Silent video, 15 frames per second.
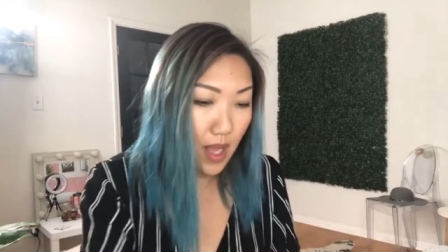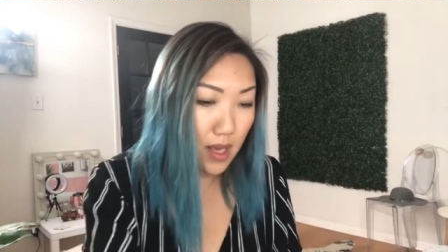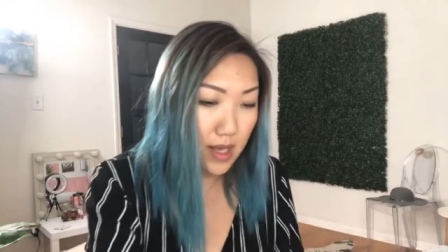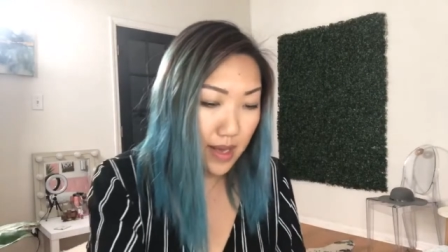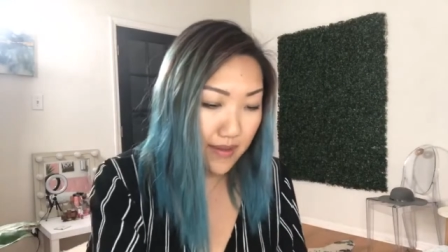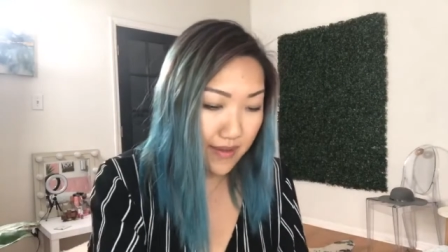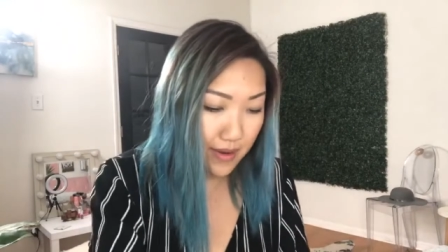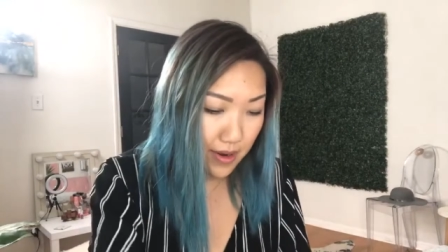
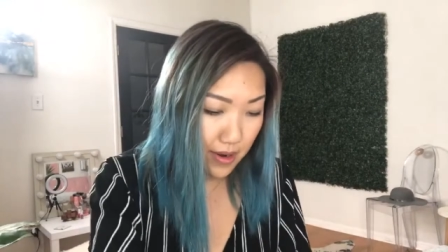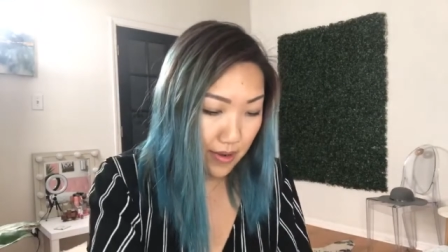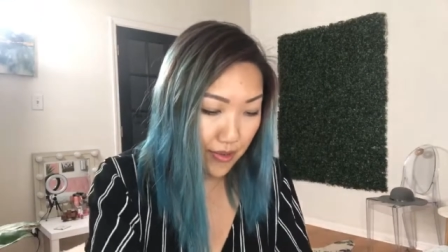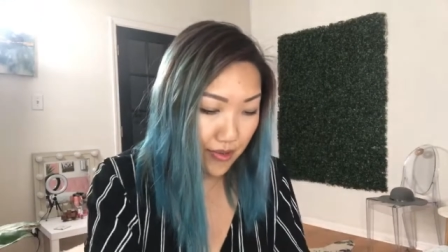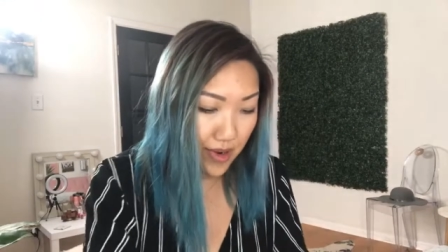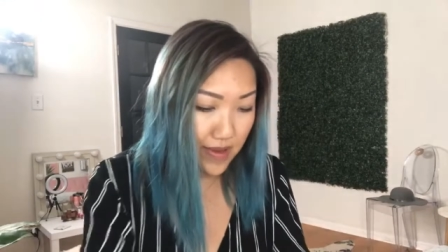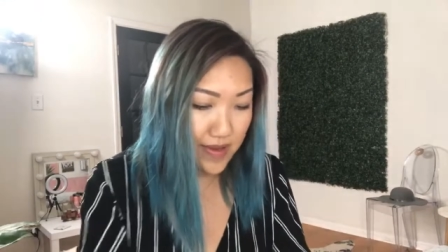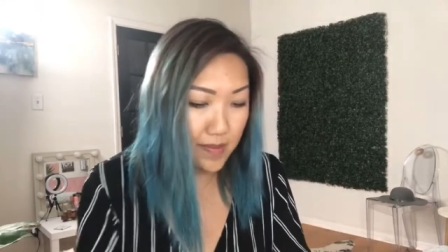That's gonna go
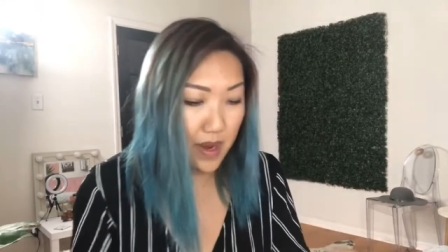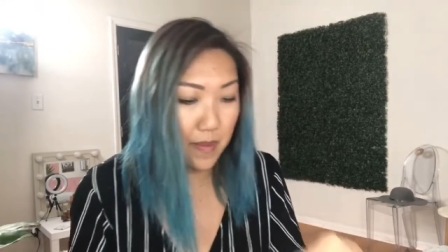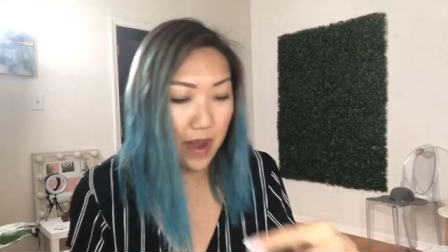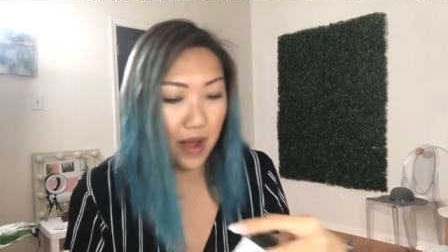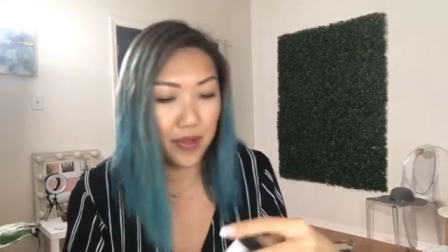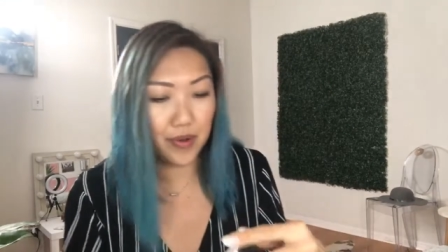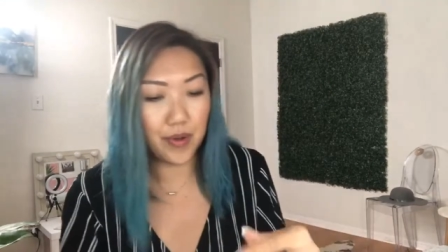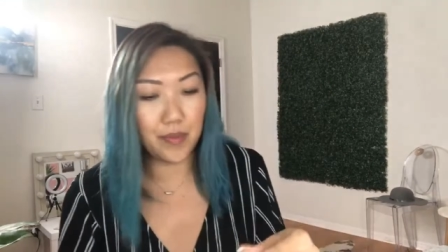straight to my
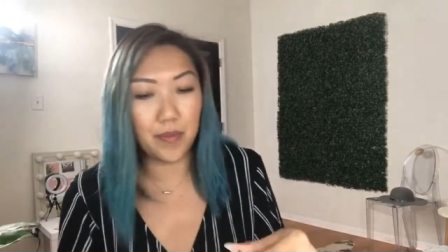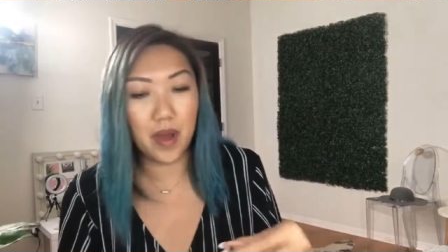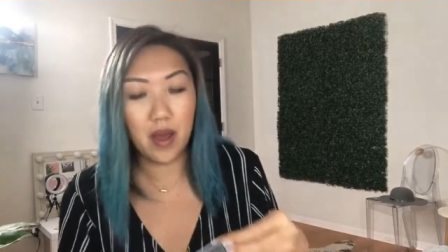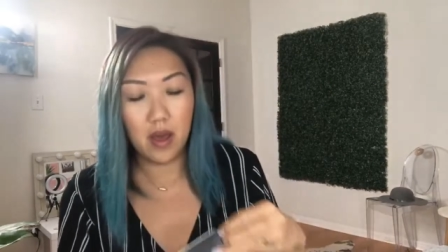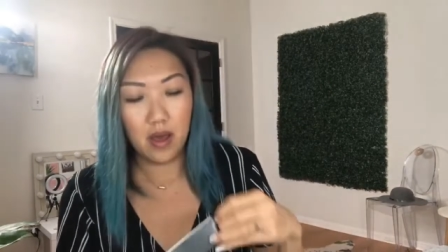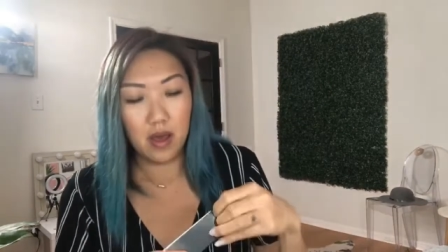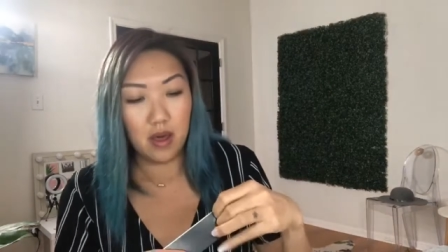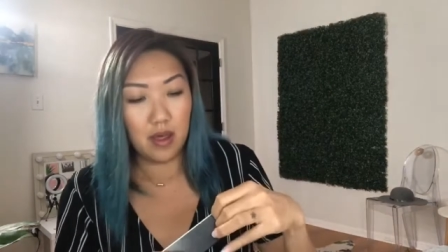bathroom.
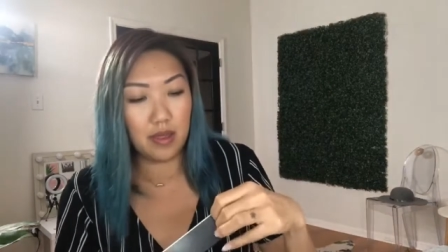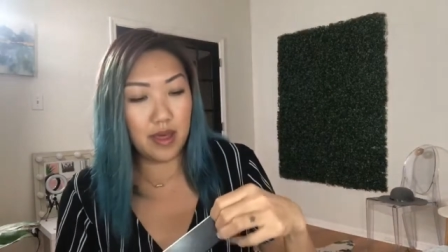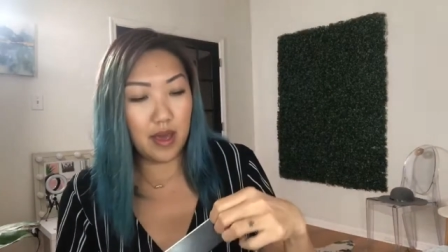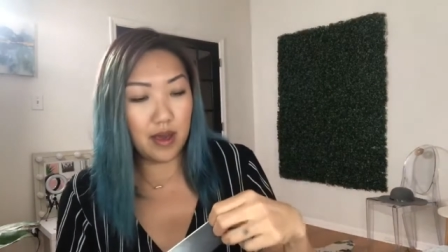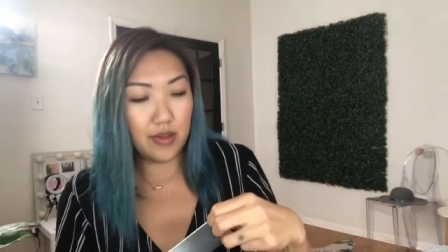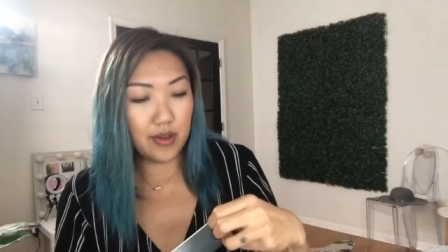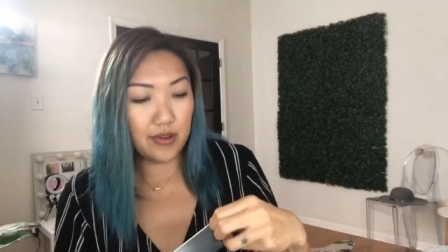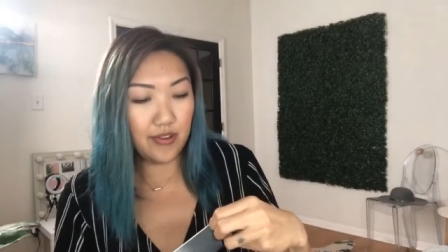The
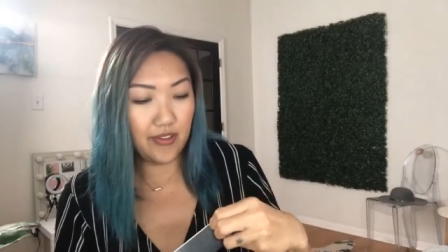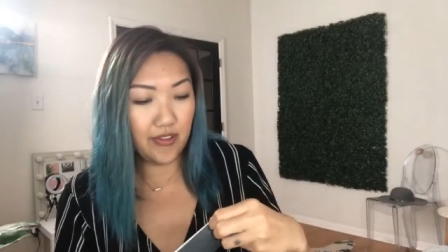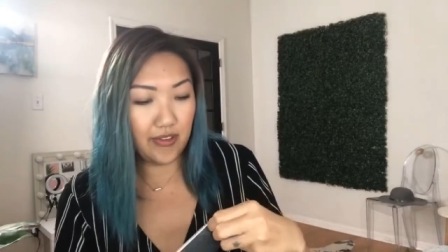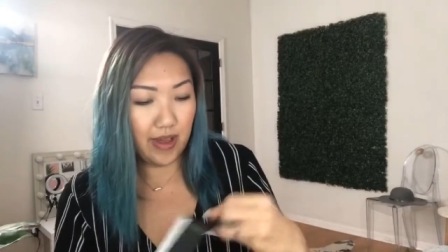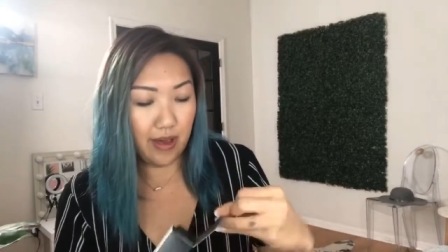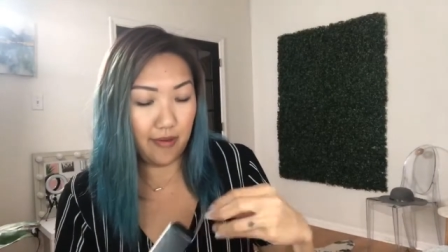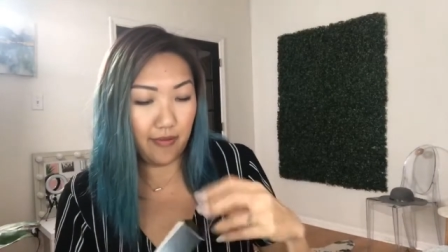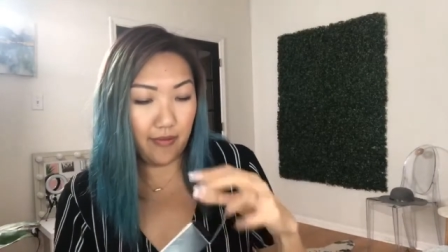other
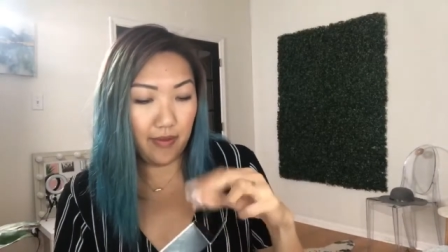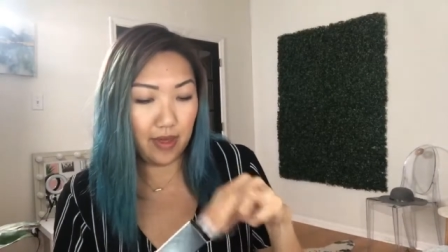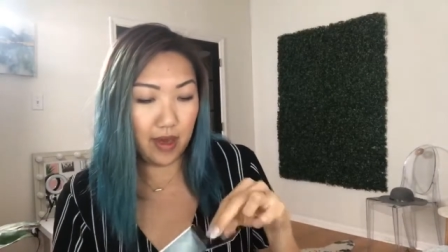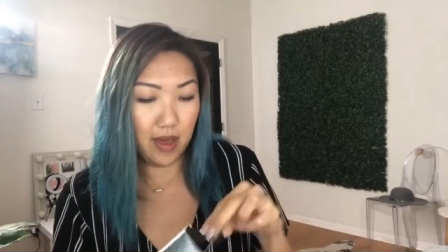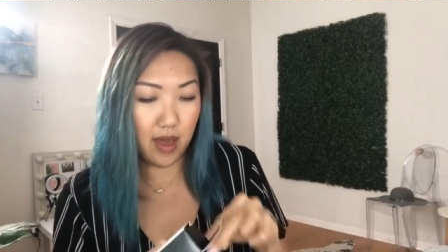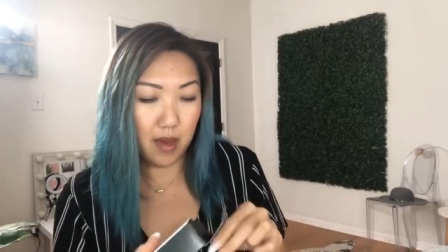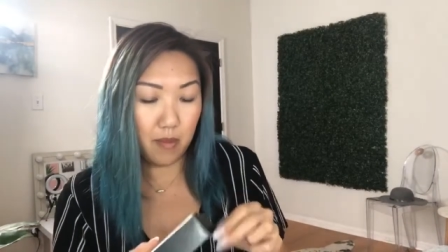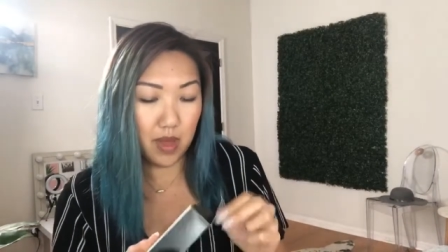stuff that
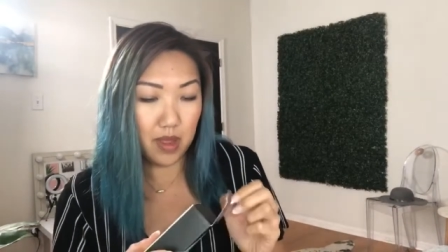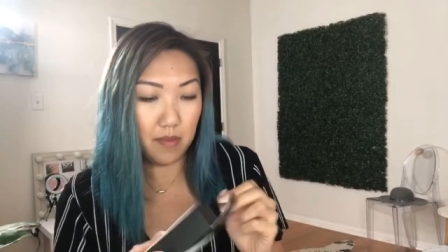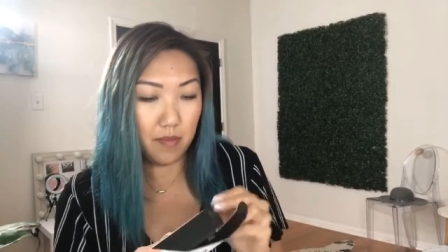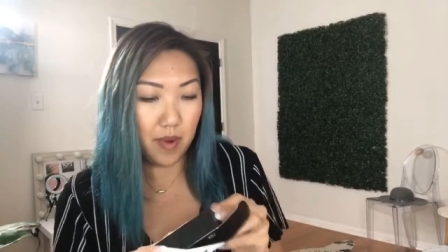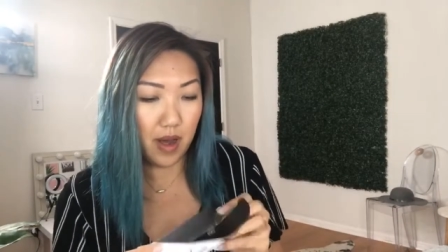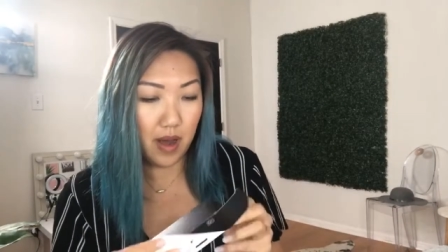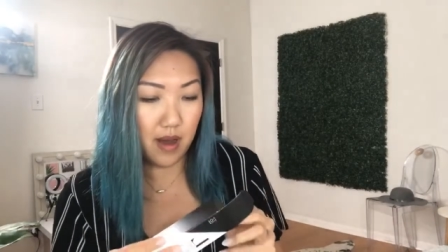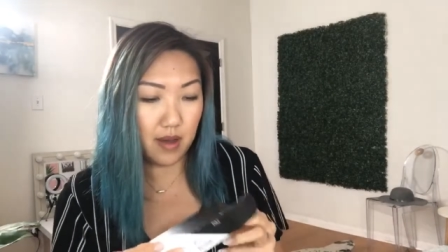came in the
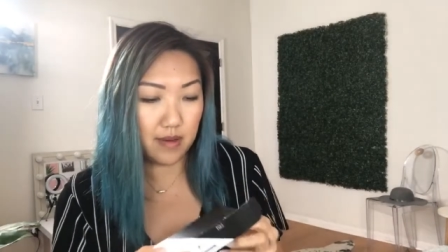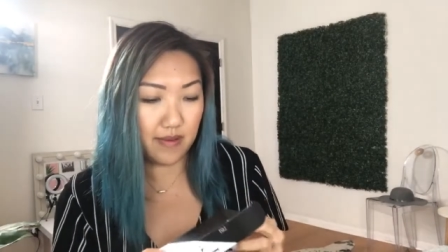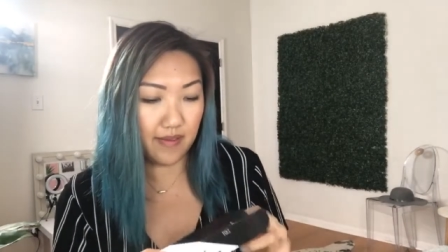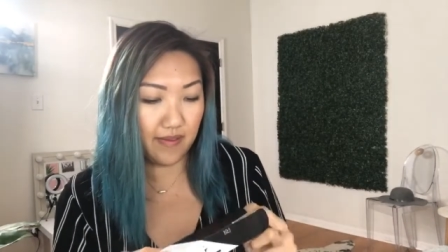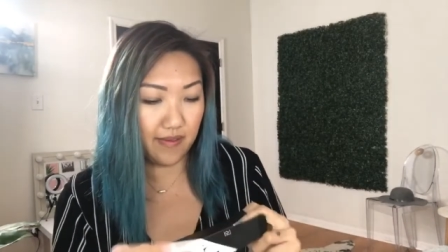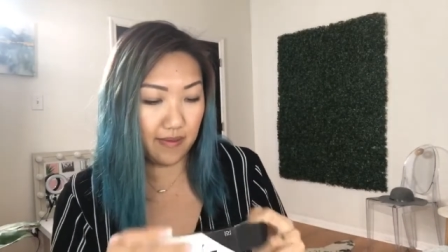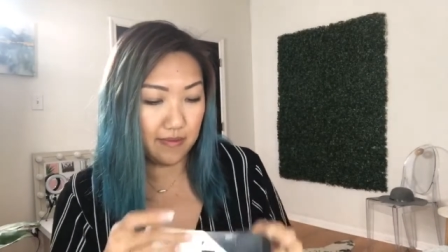box,